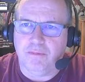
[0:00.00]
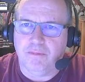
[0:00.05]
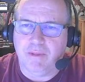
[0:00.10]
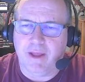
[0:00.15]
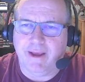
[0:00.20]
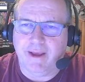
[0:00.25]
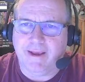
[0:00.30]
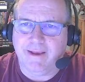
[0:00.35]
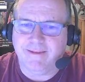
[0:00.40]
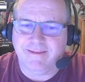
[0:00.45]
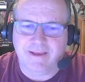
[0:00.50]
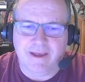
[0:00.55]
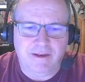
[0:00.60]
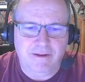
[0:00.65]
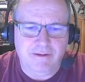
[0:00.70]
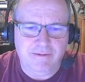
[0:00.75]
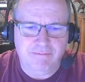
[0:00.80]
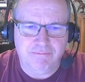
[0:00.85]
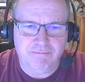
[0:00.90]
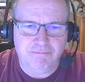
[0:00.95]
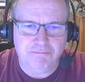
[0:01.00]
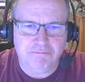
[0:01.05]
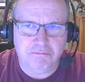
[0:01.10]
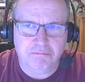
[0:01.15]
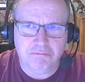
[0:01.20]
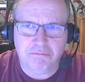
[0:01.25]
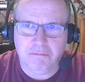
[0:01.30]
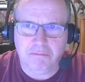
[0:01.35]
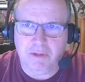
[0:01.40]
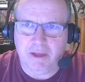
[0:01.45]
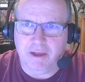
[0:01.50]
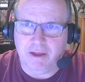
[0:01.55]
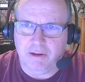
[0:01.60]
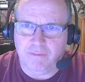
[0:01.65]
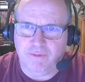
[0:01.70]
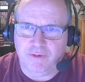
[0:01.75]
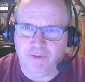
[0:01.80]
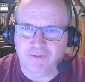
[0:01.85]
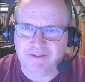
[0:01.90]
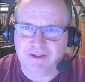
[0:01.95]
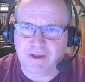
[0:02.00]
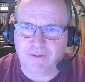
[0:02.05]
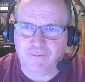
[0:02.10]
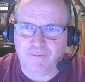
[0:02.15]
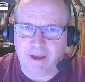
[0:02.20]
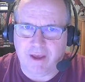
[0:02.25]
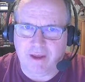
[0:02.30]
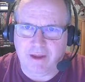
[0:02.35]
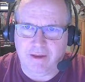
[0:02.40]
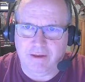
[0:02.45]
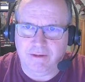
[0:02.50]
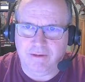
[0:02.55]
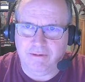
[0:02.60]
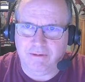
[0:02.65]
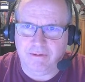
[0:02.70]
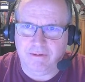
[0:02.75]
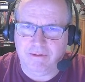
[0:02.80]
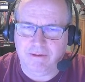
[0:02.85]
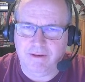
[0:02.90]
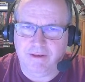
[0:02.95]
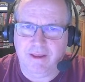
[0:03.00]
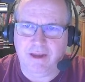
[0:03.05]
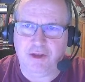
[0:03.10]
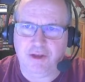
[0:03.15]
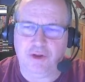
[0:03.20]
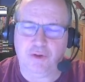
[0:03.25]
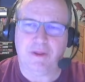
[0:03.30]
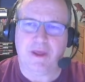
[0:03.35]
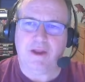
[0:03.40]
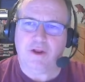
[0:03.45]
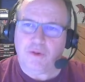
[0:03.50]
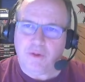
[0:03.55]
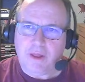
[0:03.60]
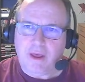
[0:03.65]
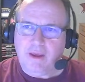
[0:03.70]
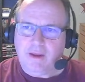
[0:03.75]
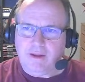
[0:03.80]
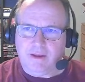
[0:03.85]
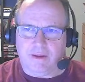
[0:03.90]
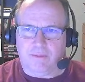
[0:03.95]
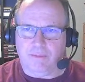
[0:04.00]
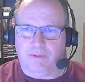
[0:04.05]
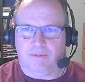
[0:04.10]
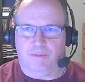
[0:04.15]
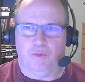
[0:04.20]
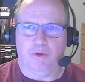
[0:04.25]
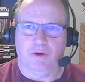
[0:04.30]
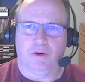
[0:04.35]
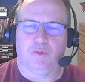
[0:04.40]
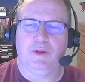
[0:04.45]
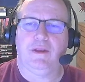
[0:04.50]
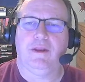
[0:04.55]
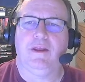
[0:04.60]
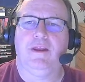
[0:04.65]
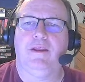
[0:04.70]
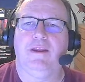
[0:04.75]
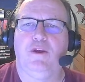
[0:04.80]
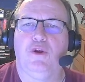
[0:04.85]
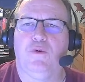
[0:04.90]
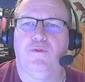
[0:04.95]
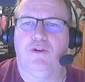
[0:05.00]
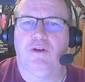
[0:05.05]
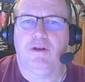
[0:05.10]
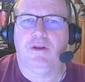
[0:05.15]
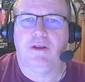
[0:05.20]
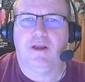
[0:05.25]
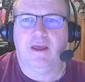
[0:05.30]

Like I said, if there's stuff they do that I don't like, I wouldn't quit D&D over it.